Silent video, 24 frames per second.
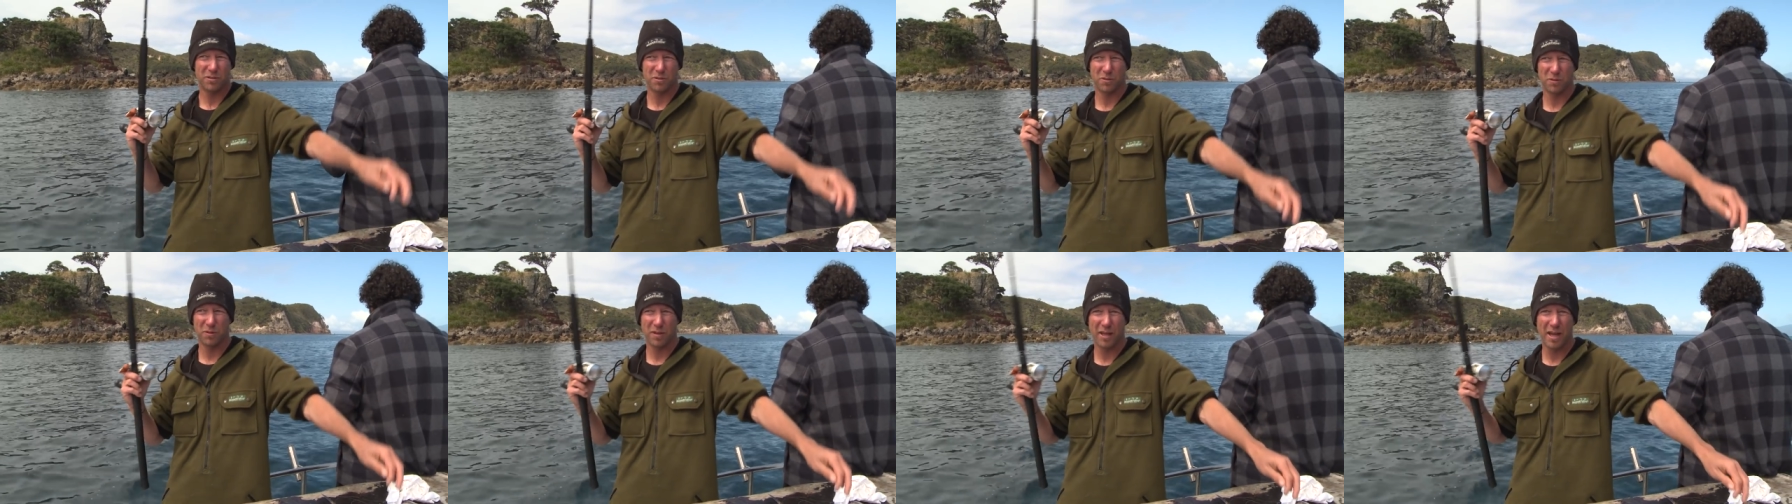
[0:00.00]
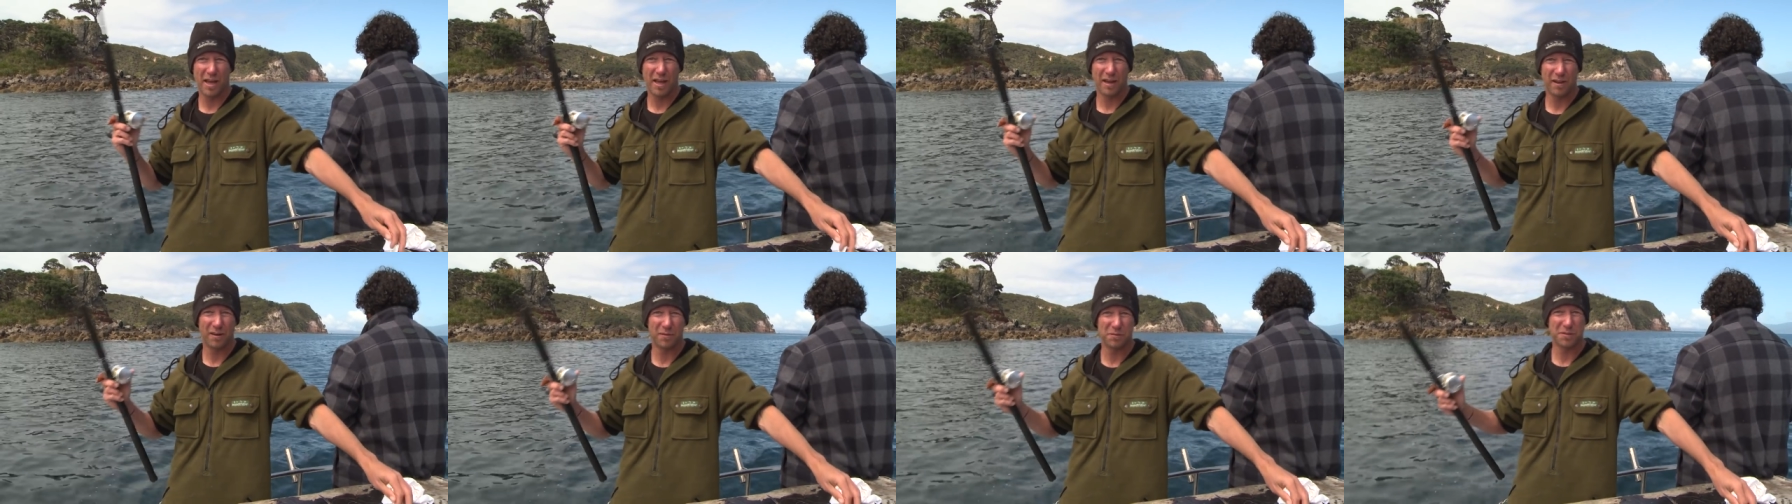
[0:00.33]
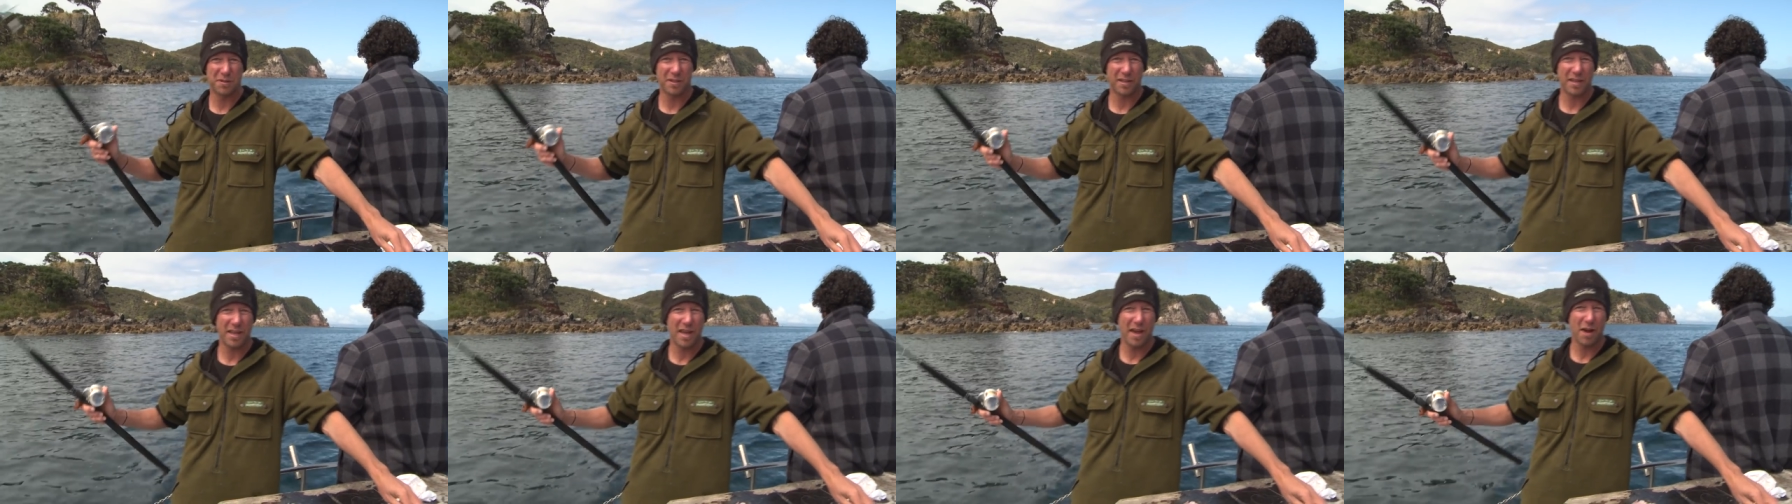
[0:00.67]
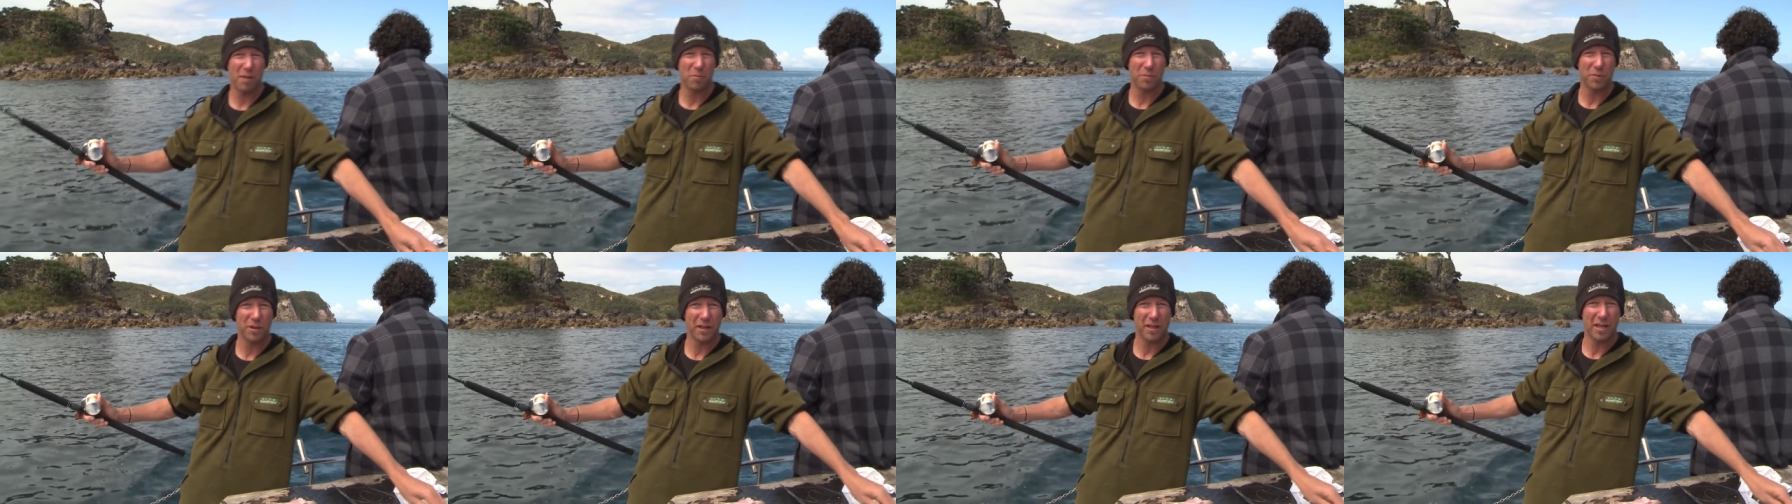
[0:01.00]
saw that it was the
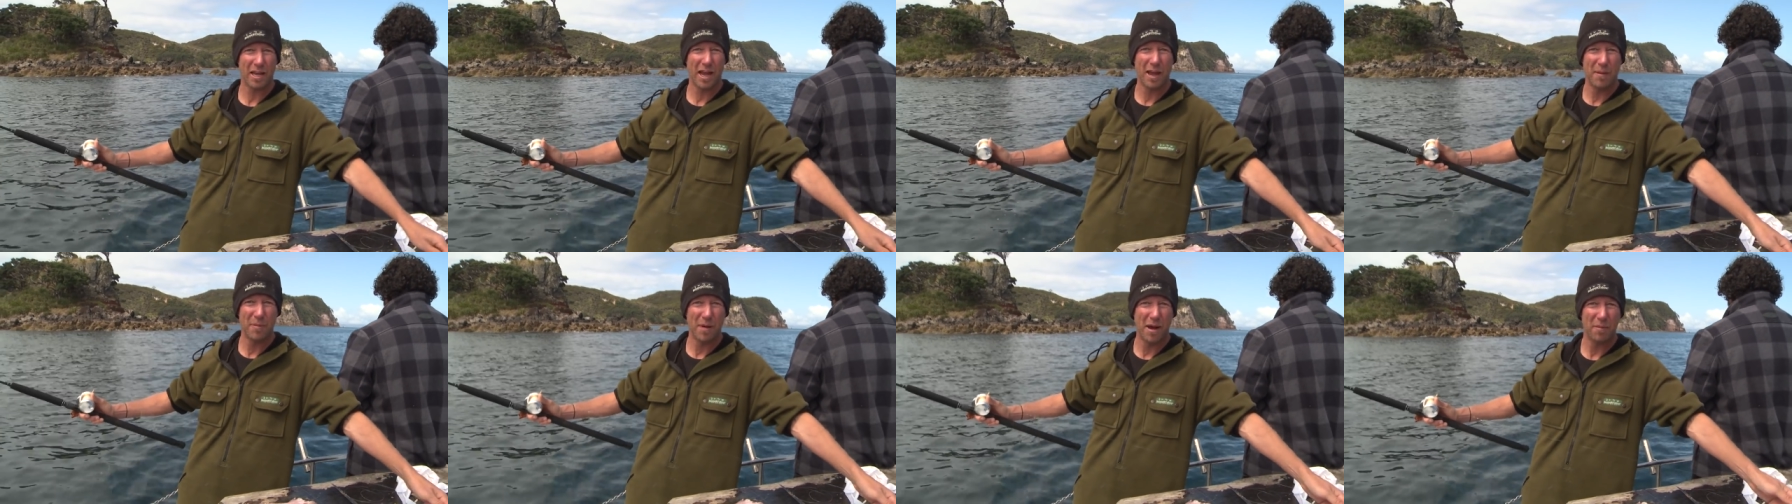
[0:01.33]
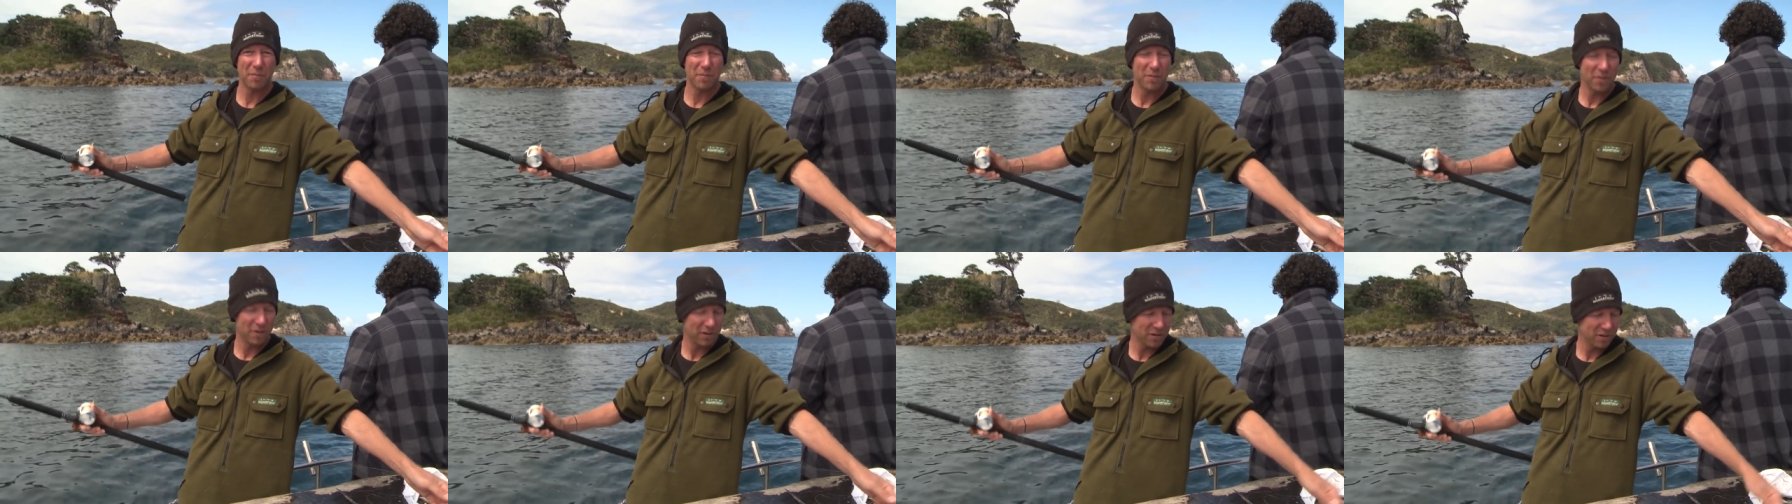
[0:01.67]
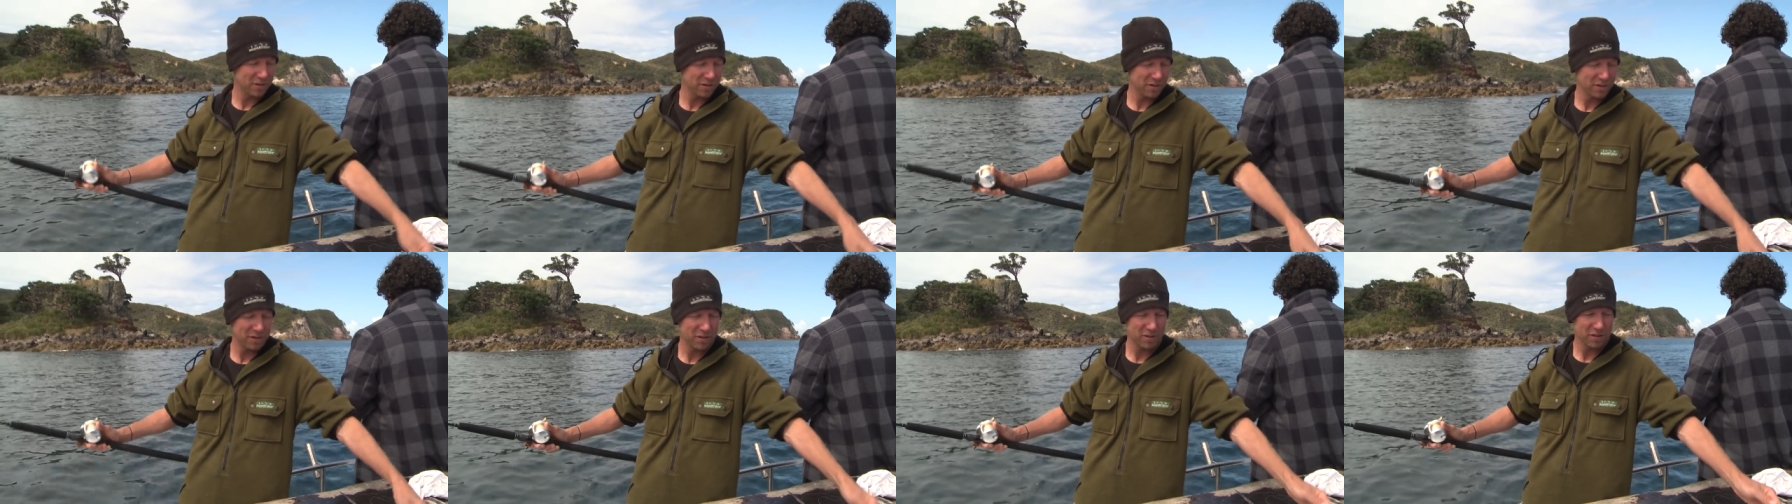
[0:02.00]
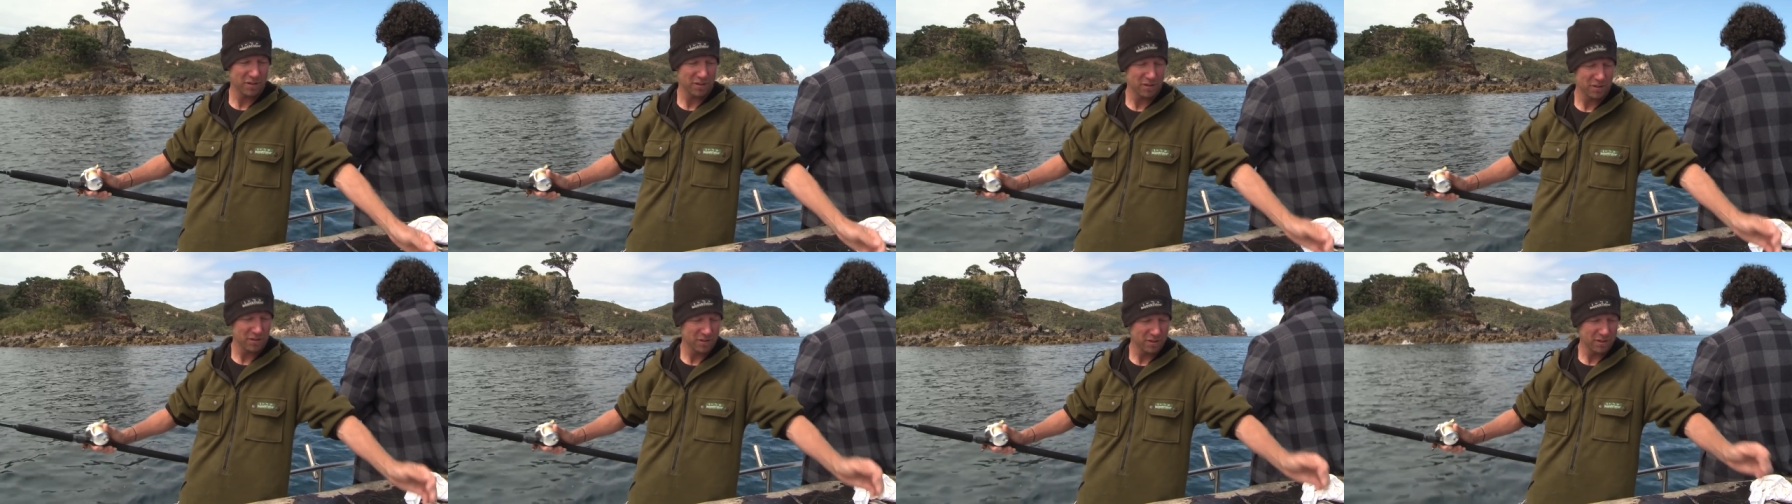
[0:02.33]
kelp that came up
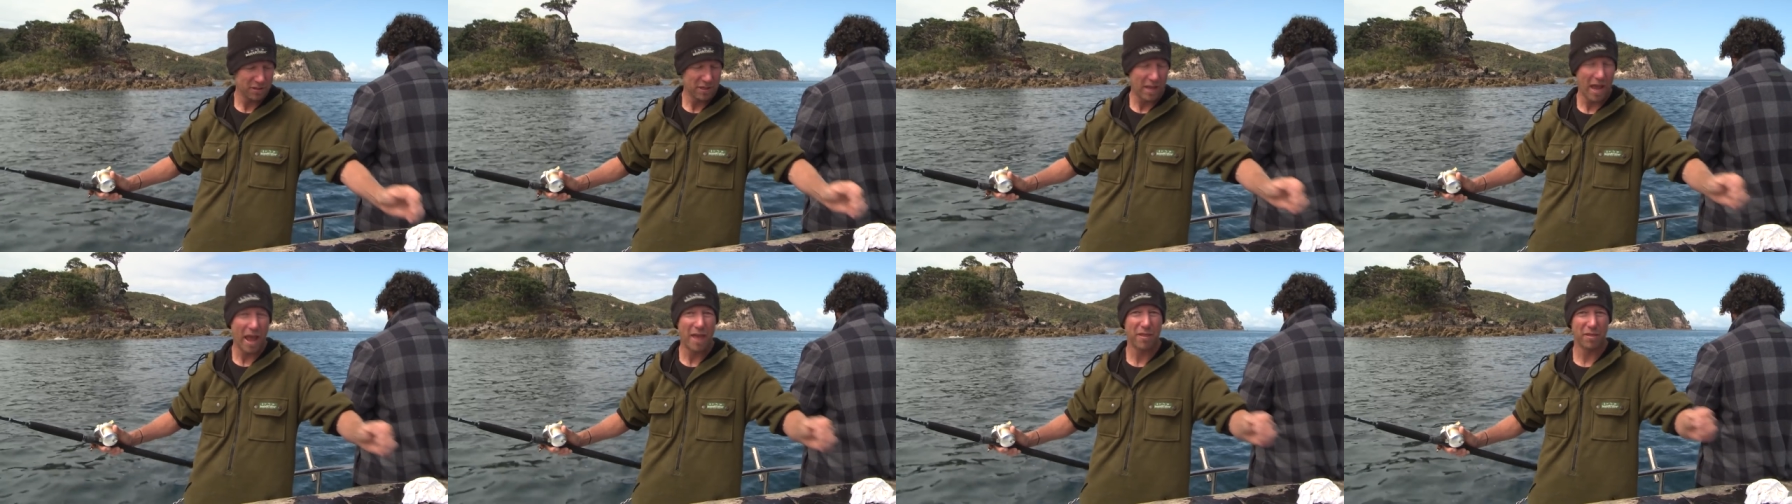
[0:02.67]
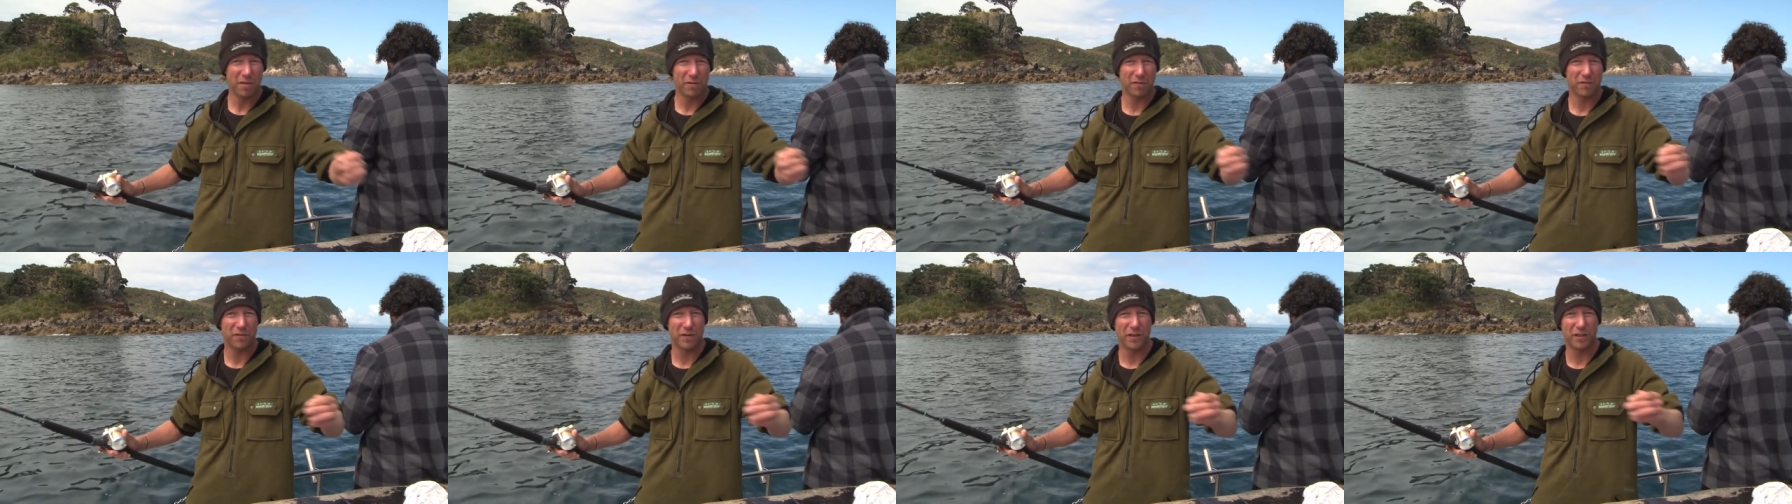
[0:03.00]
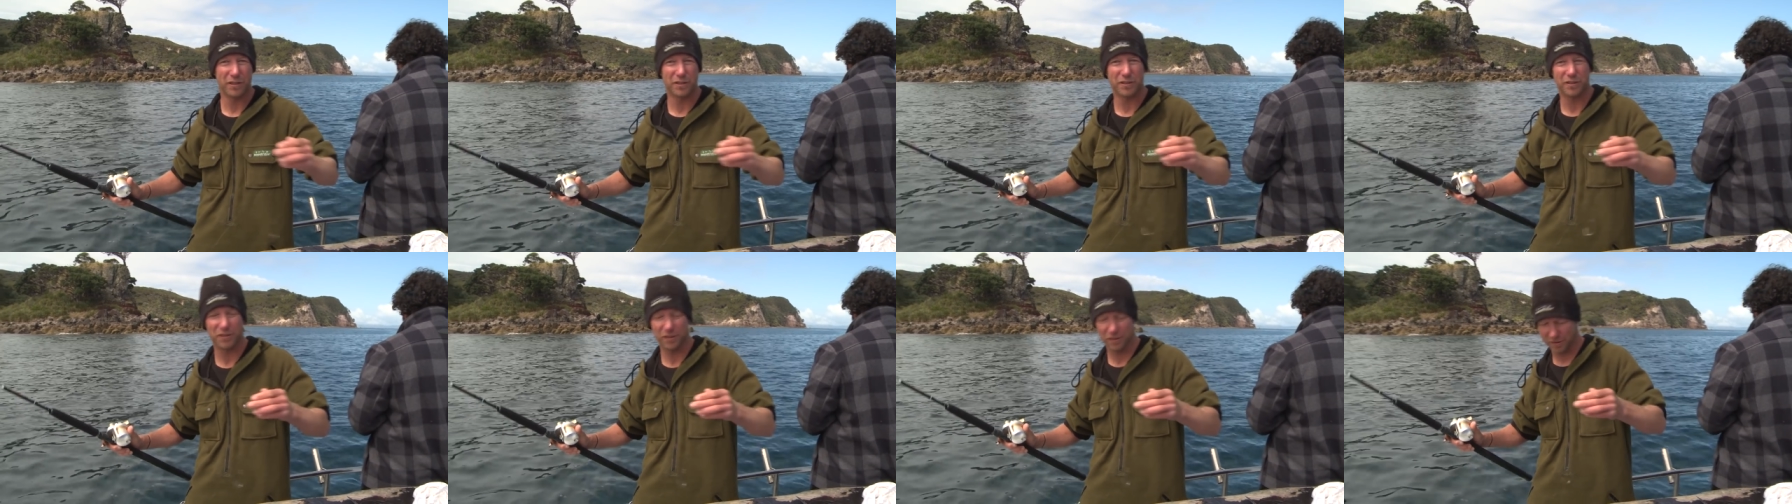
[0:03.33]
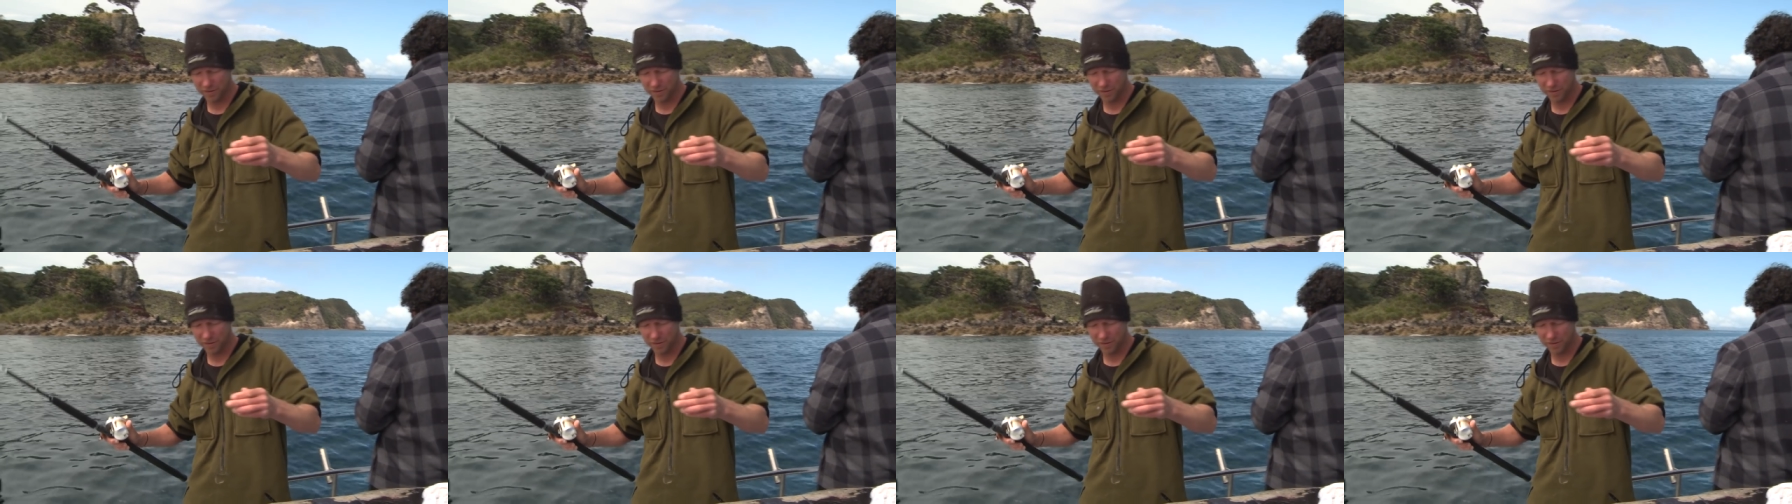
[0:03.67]
and the fish.